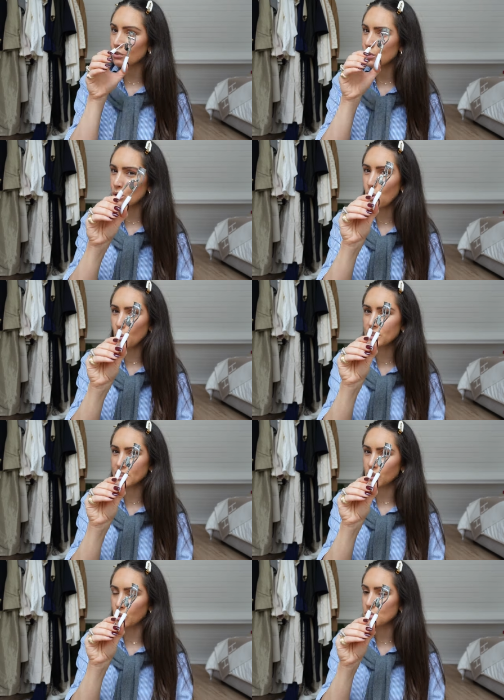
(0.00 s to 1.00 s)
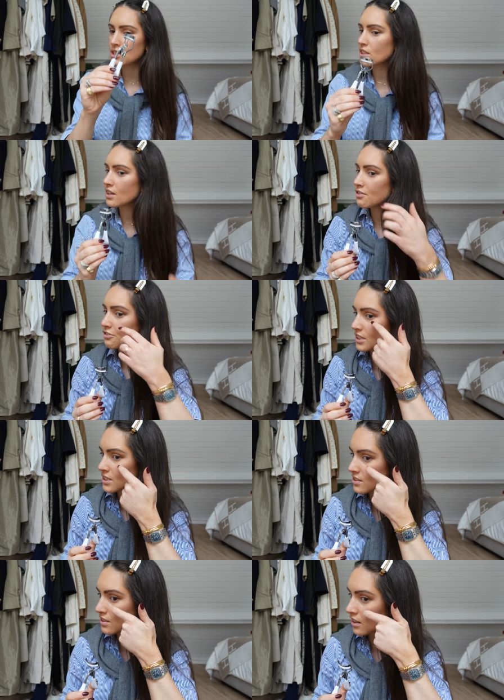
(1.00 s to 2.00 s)
If you don't hold it close enough,
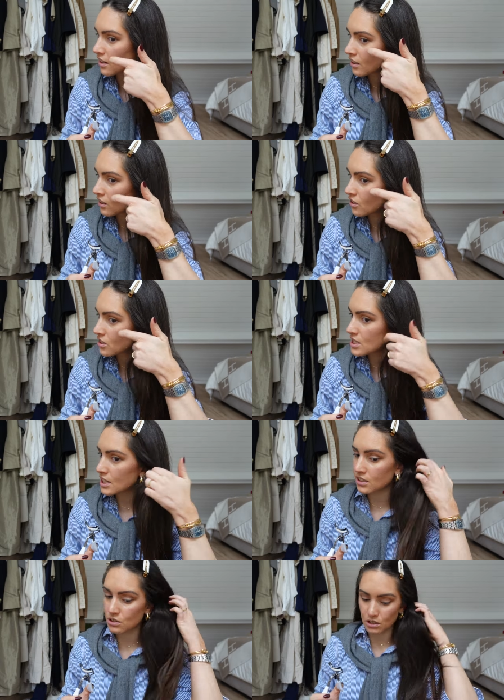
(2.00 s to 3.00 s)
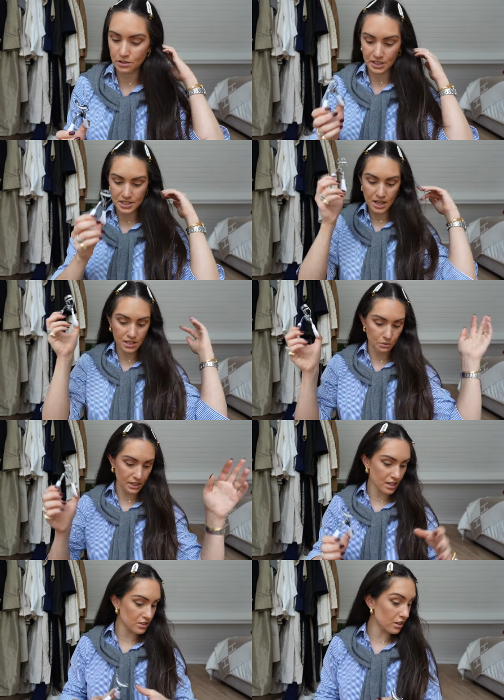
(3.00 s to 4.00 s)
it's gonna dig into your face anyway
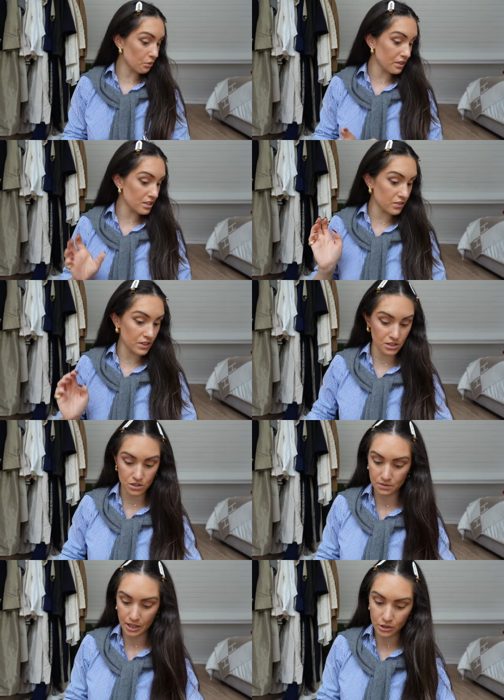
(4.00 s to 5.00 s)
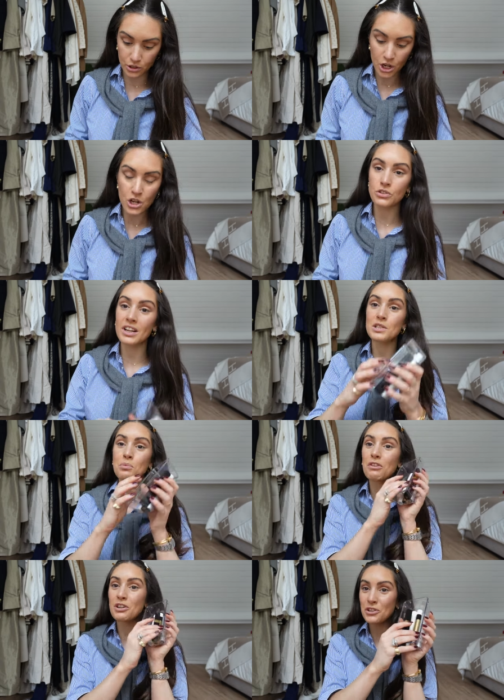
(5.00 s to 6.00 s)
that's not what this video is about so let's
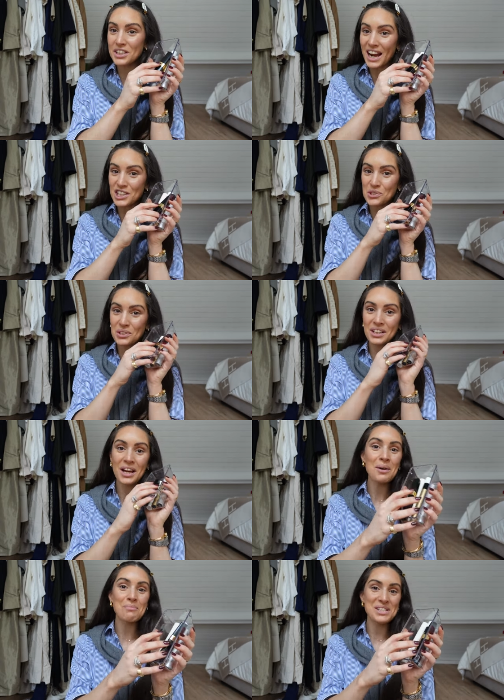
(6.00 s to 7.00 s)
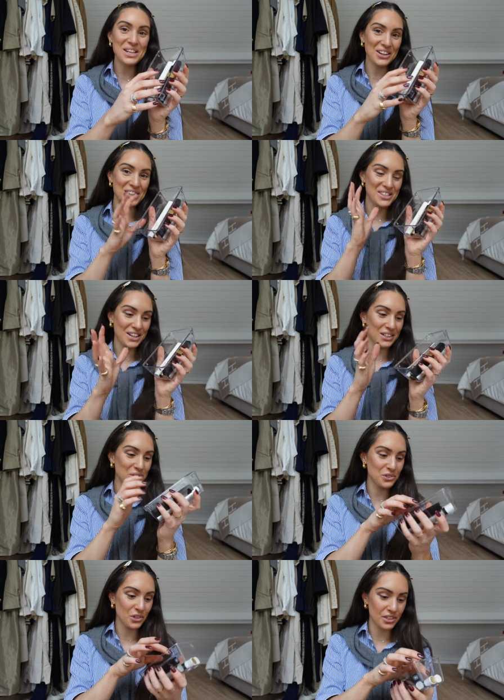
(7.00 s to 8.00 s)
move on to the actual mascaras that I
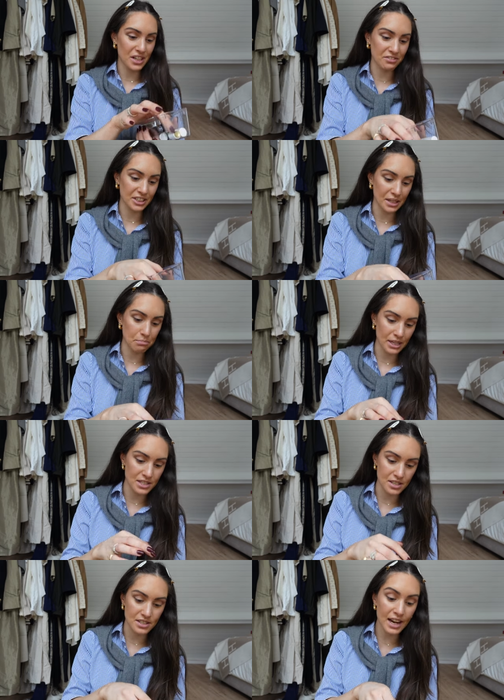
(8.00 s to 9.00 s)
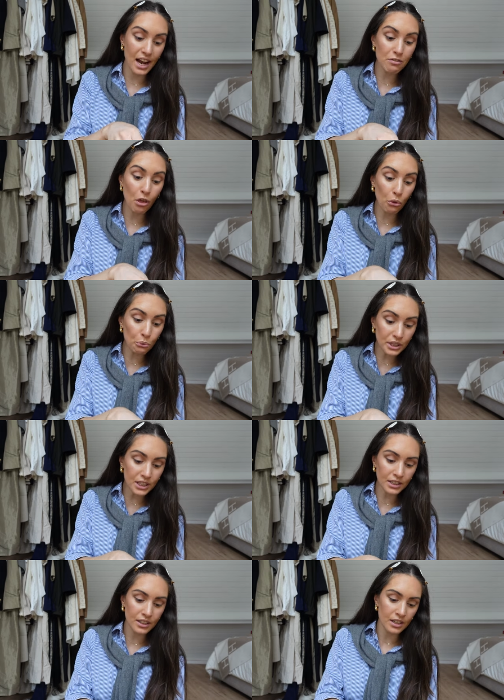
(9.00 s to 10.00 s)
use on an everyday basis I have
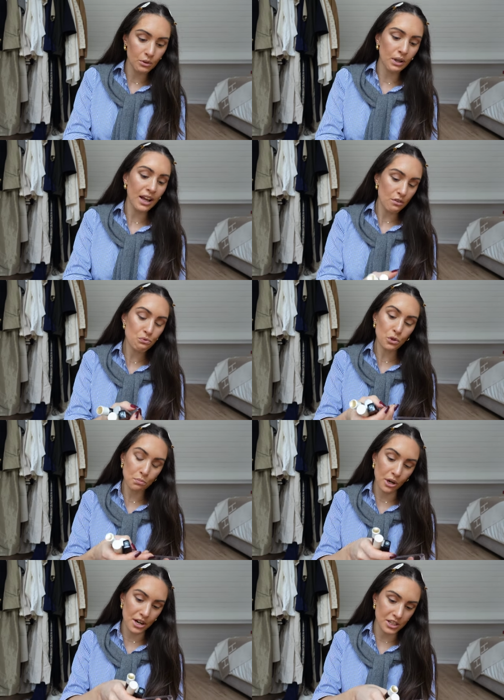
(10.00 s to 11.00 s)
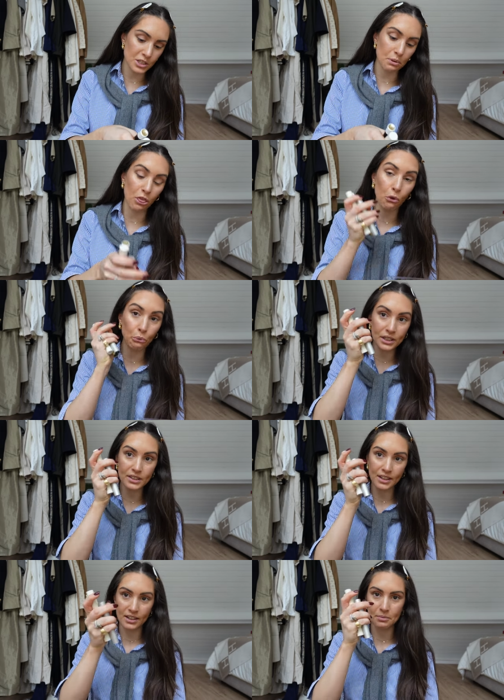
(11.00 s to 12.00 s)
three well I have four products but three
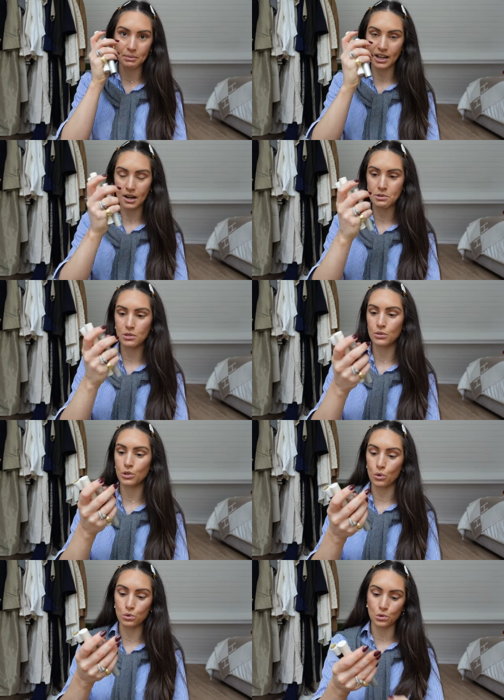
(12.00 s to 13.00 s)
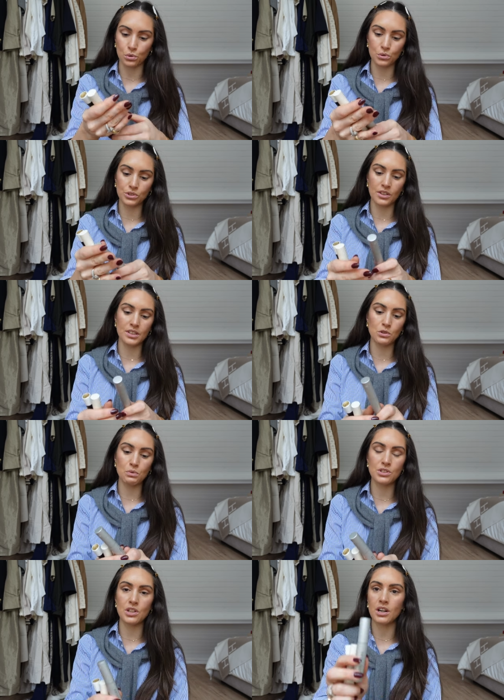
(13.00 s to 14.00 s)
that are my absolute go-to's these
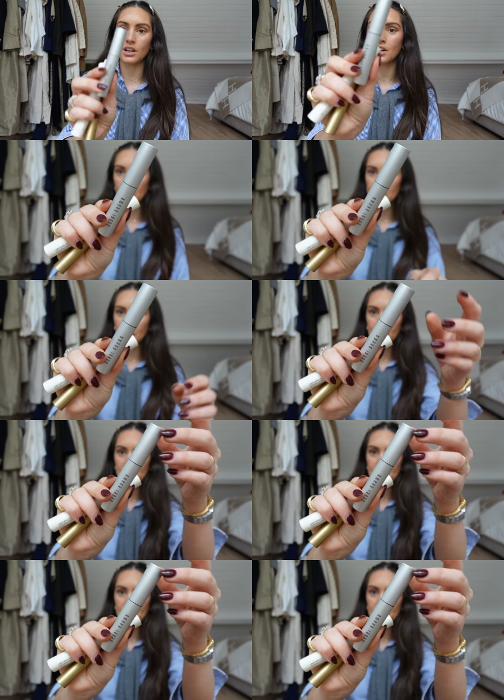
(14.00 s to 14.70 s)
ones are Bobbi Brown